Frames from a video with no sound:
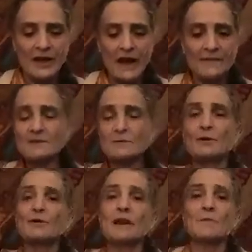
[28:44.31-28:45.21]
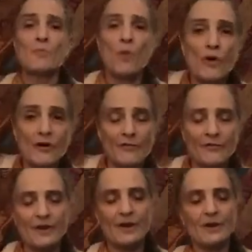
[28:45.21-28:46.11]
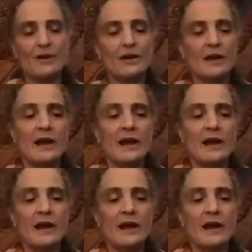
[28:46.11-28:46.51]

And this would create more fear.